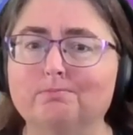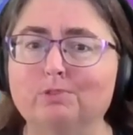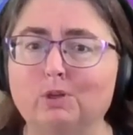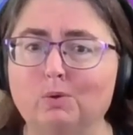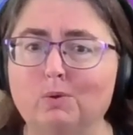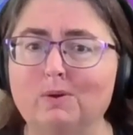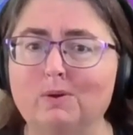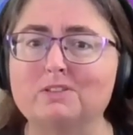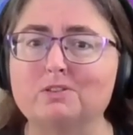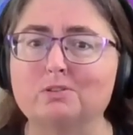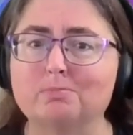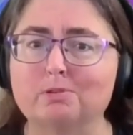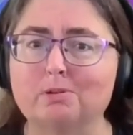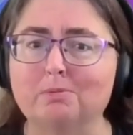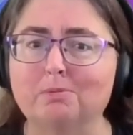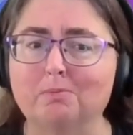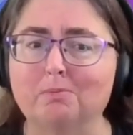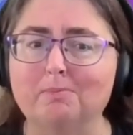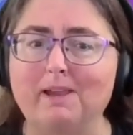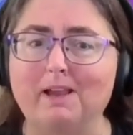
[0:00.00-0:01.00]
request or
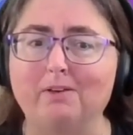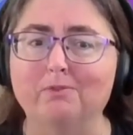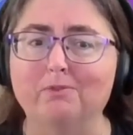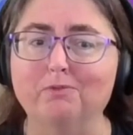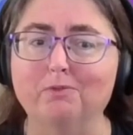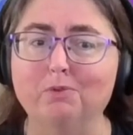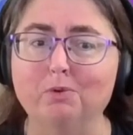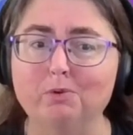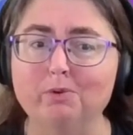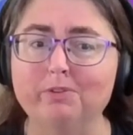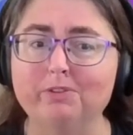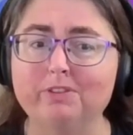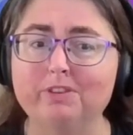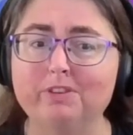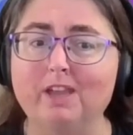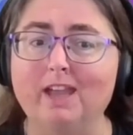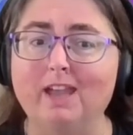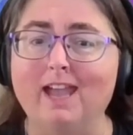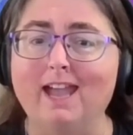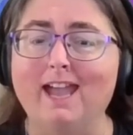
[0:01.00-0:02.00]
problem back and
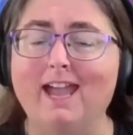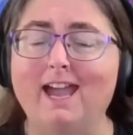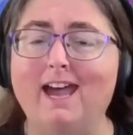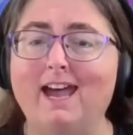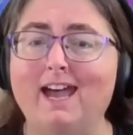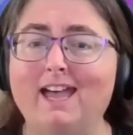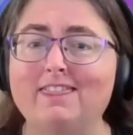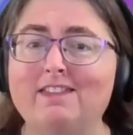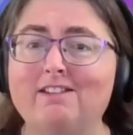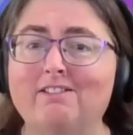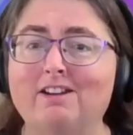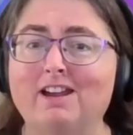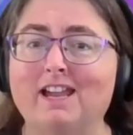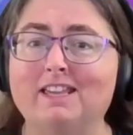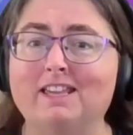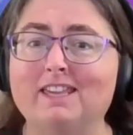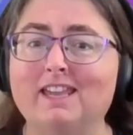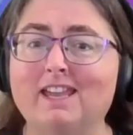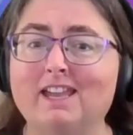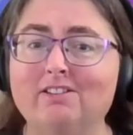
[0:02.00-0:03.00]
forth. There are
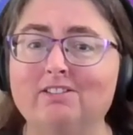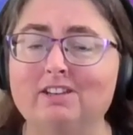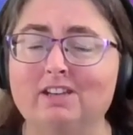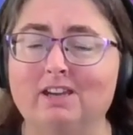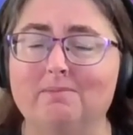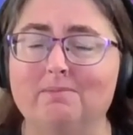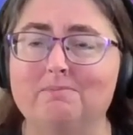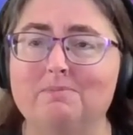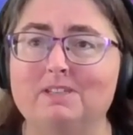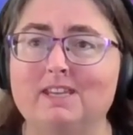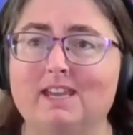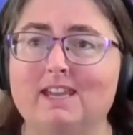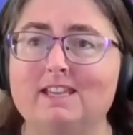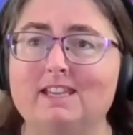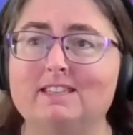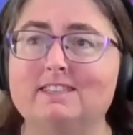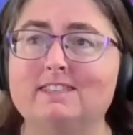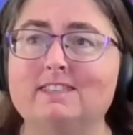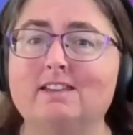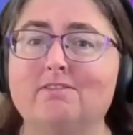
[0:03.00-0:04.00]
account
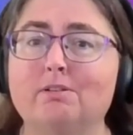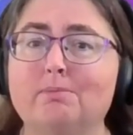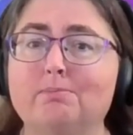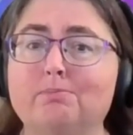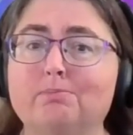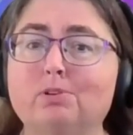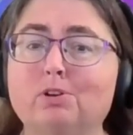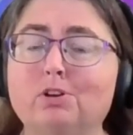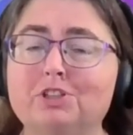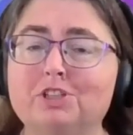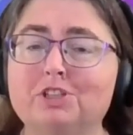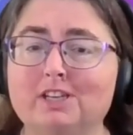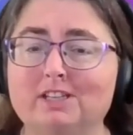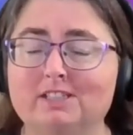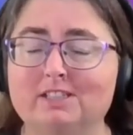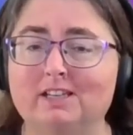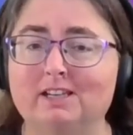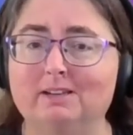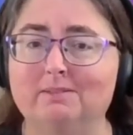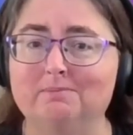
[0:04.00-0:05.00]
updates. There are
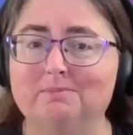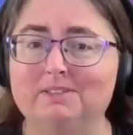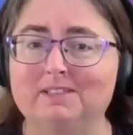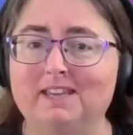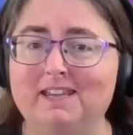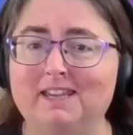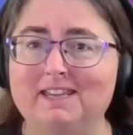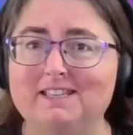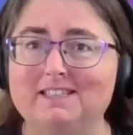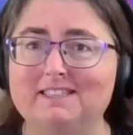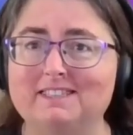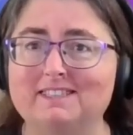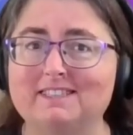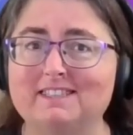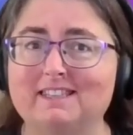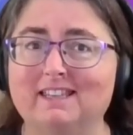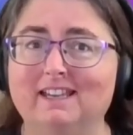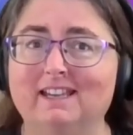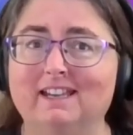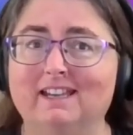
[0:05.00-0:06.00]
project
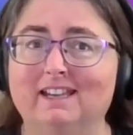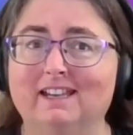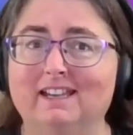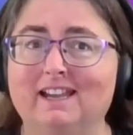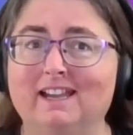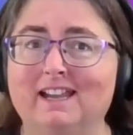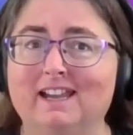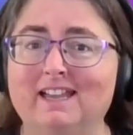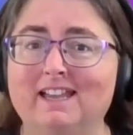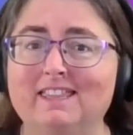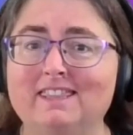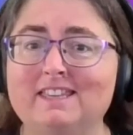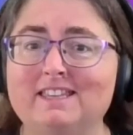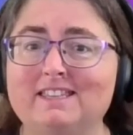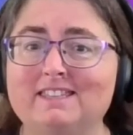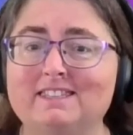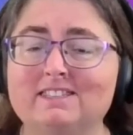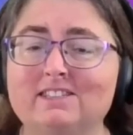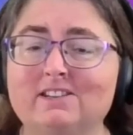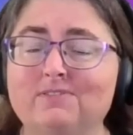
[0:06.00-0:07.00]
updates.
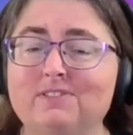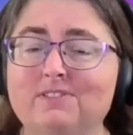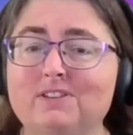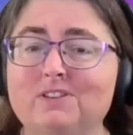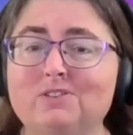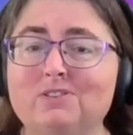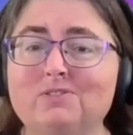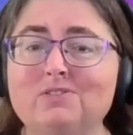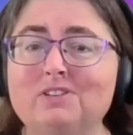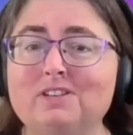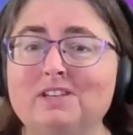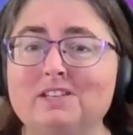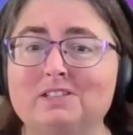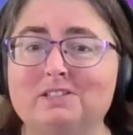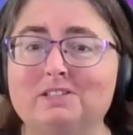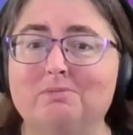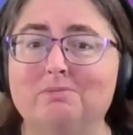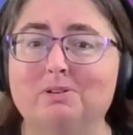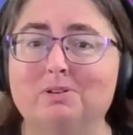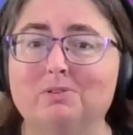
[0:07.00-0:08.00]
There's stuff that you
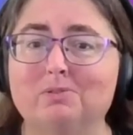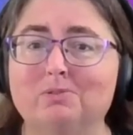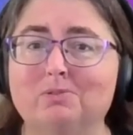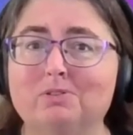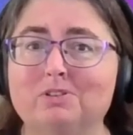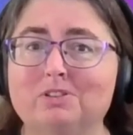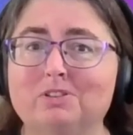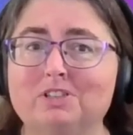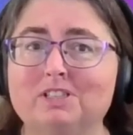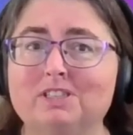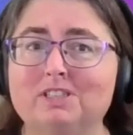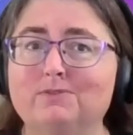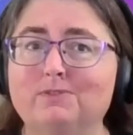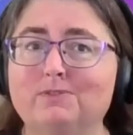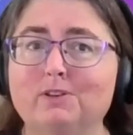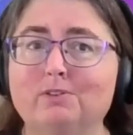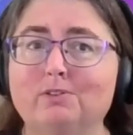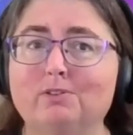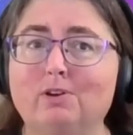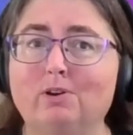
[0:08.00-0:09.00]
need to record
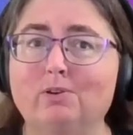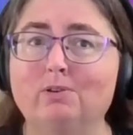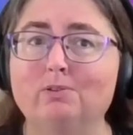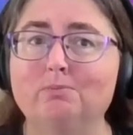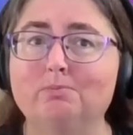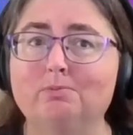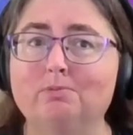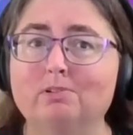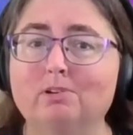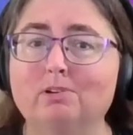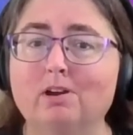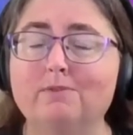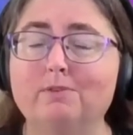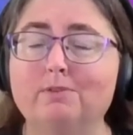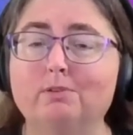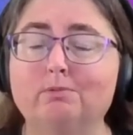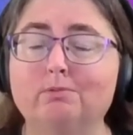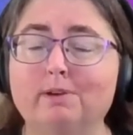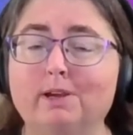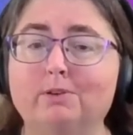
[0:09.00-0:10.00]
just for your own
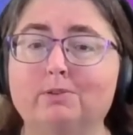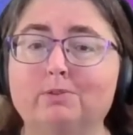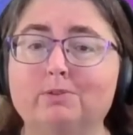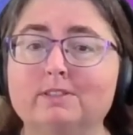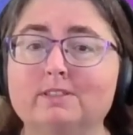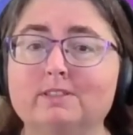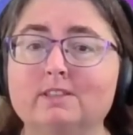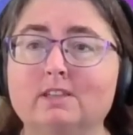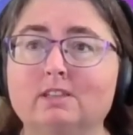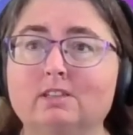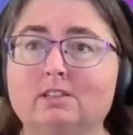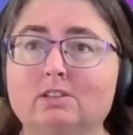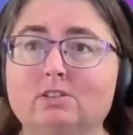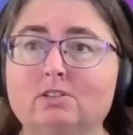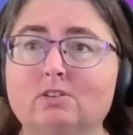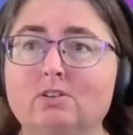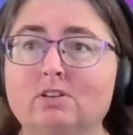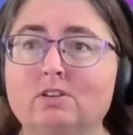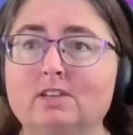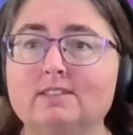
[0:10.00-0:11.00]
private records that you
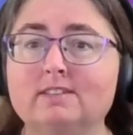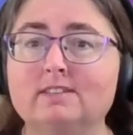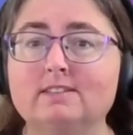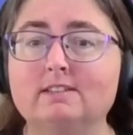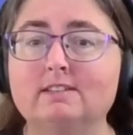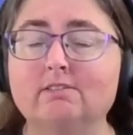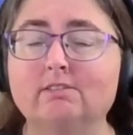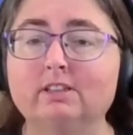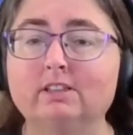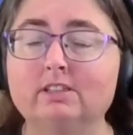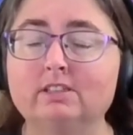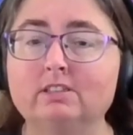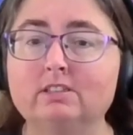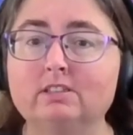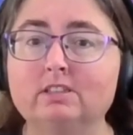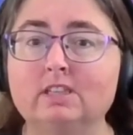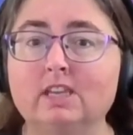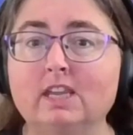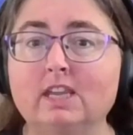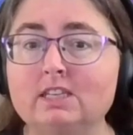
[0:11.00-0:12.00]
don't necessarily
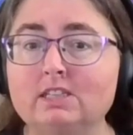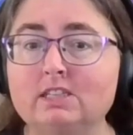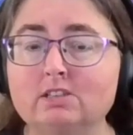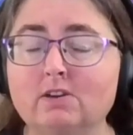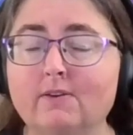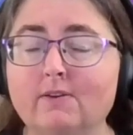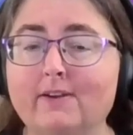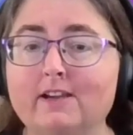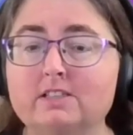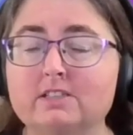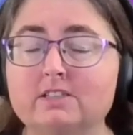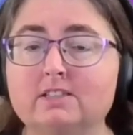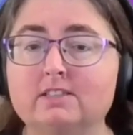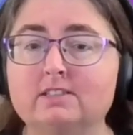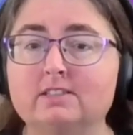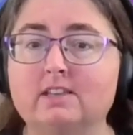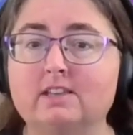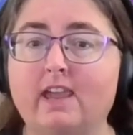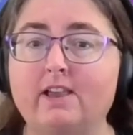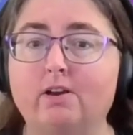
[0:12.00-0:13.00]
need to go out to
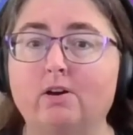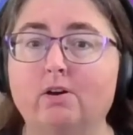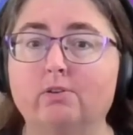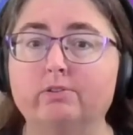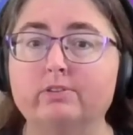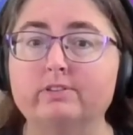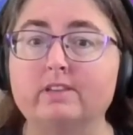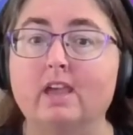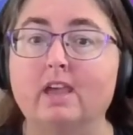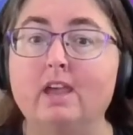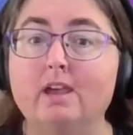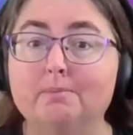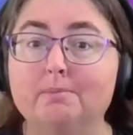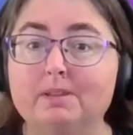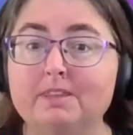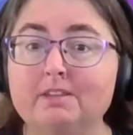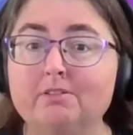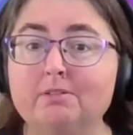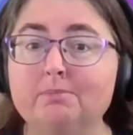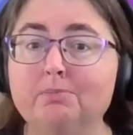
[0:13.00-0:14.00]
your stakeholders,
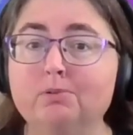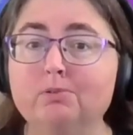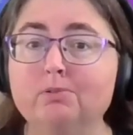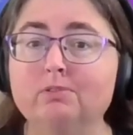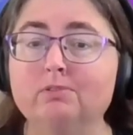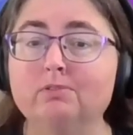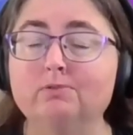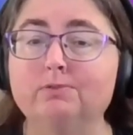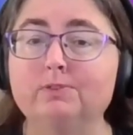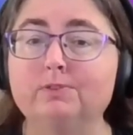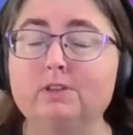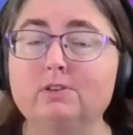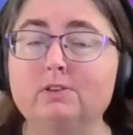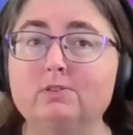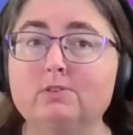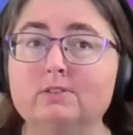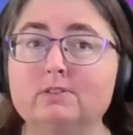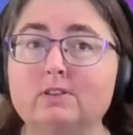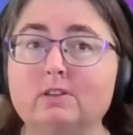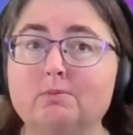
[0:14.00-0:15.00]
but they're important for
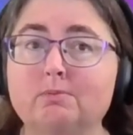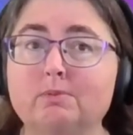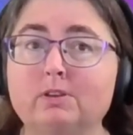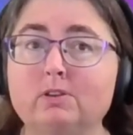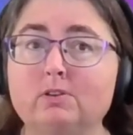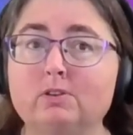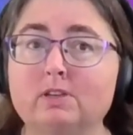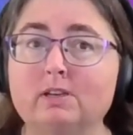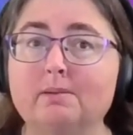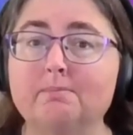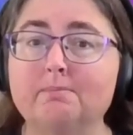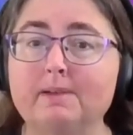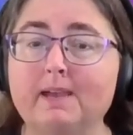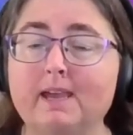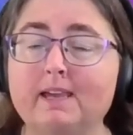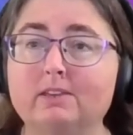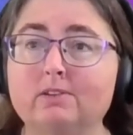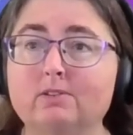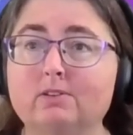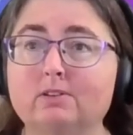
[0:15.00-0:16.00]
you so that when you come
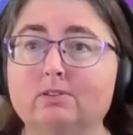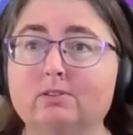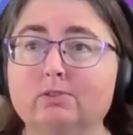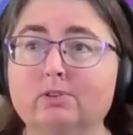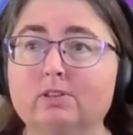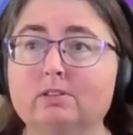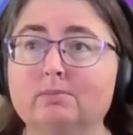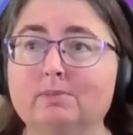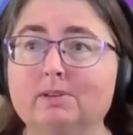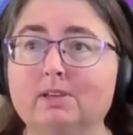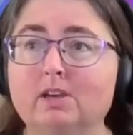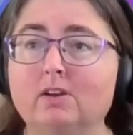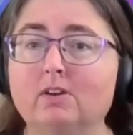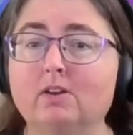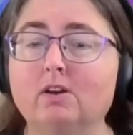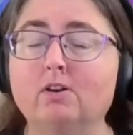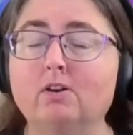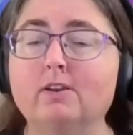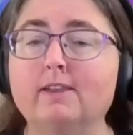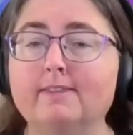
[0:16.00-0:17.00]
back, you can look at them and
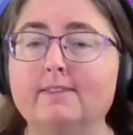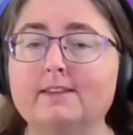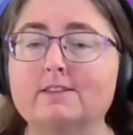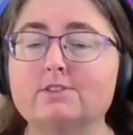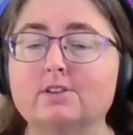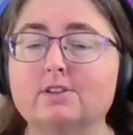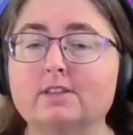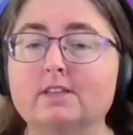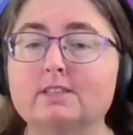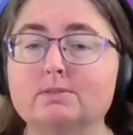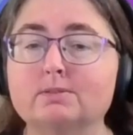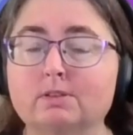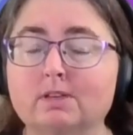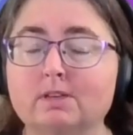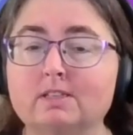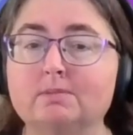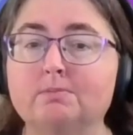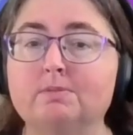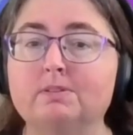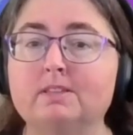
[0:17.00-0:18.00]
go, oh yeah, that's right. That's what
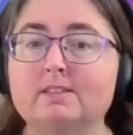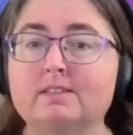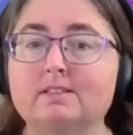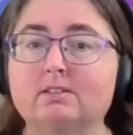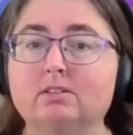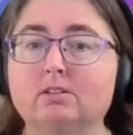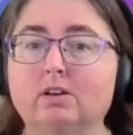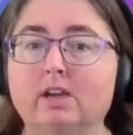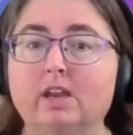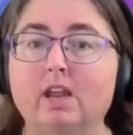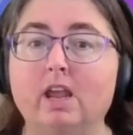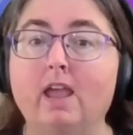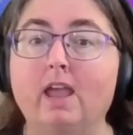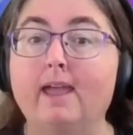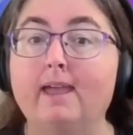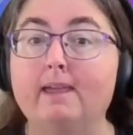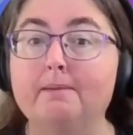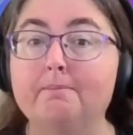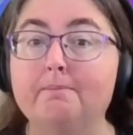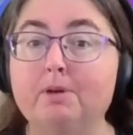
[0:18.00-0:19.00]
I did with this client.
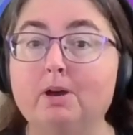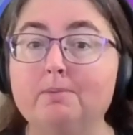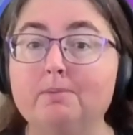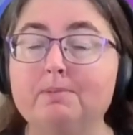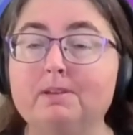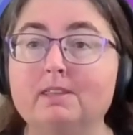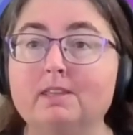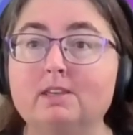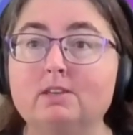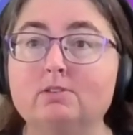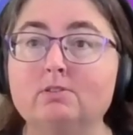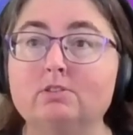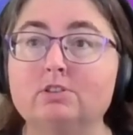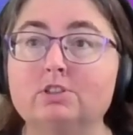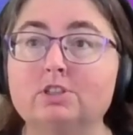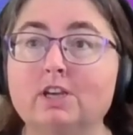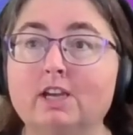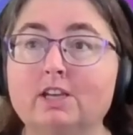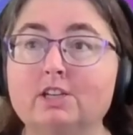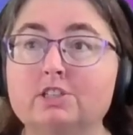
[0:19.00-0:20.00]
It might be that you
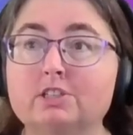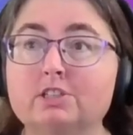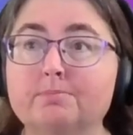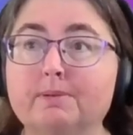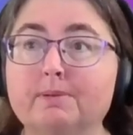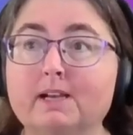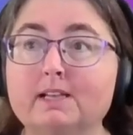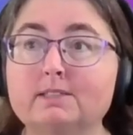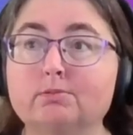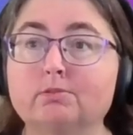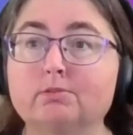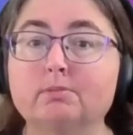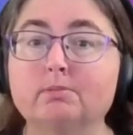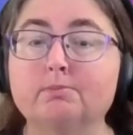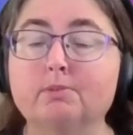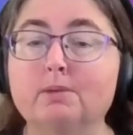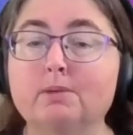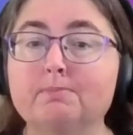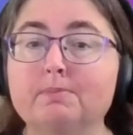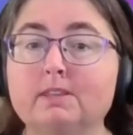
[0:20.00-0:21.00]
changed a password.
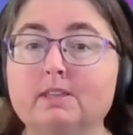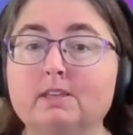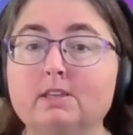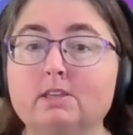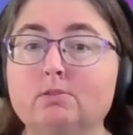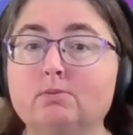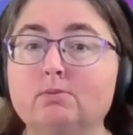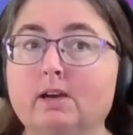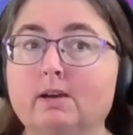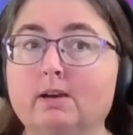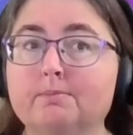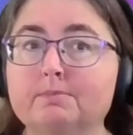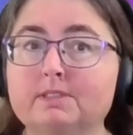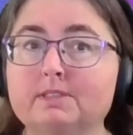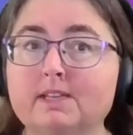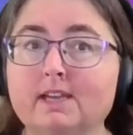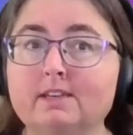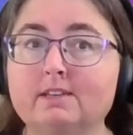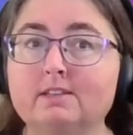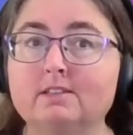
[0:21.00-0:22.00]
It might be that you
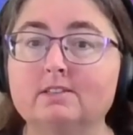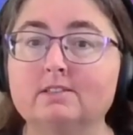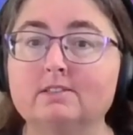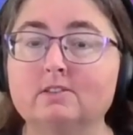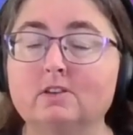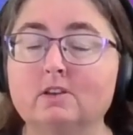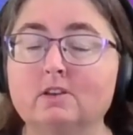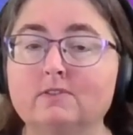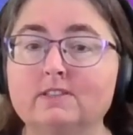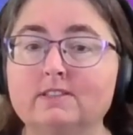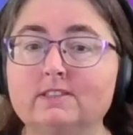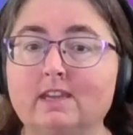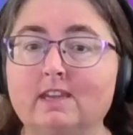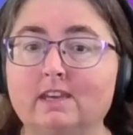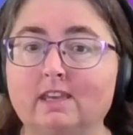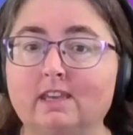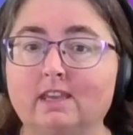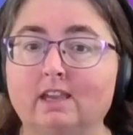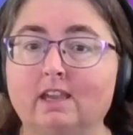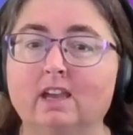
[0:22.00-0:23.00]
updated a server
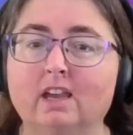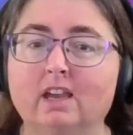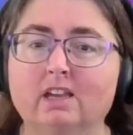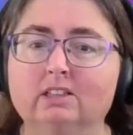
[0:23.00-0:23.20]
setting.